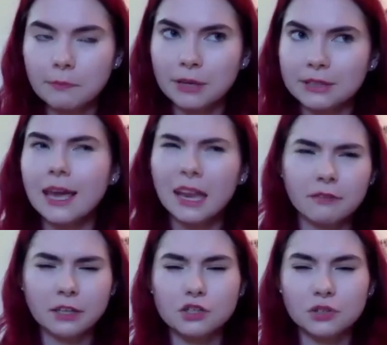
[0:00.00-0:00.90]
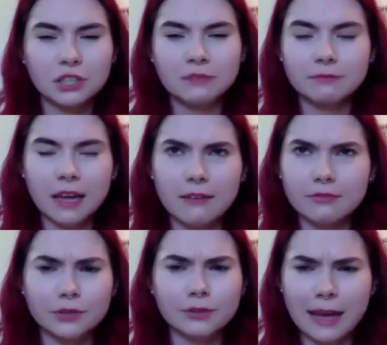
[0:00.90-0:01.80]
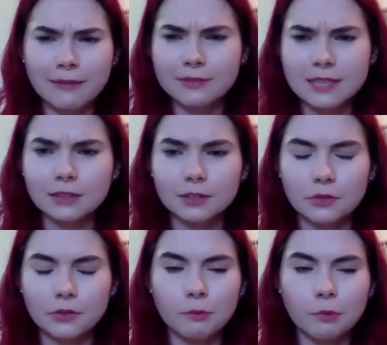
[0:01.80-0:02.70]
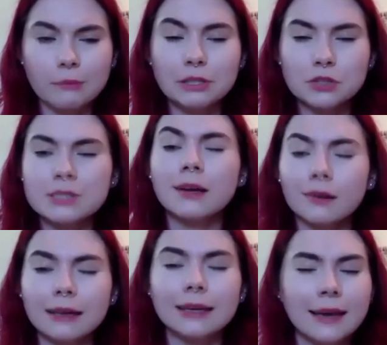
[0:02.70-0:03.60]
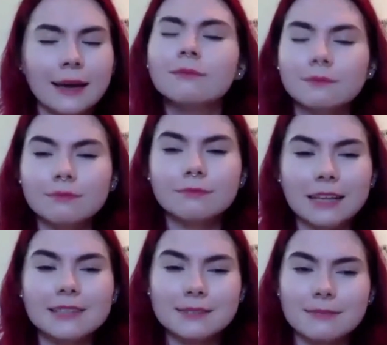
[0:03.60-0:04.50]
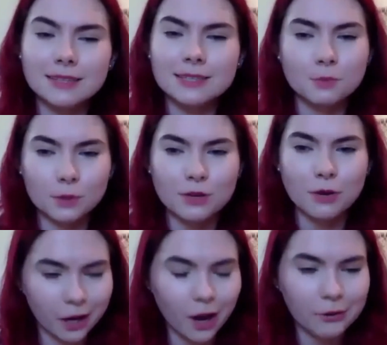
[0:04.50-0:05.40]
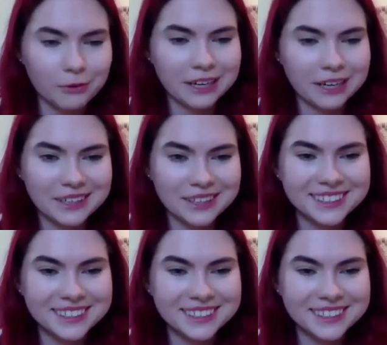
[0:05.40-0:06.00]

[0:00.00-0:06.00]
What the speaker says: But then eventually after, the second or third appointment, she was like, okay, yeah, this is what's going on right here.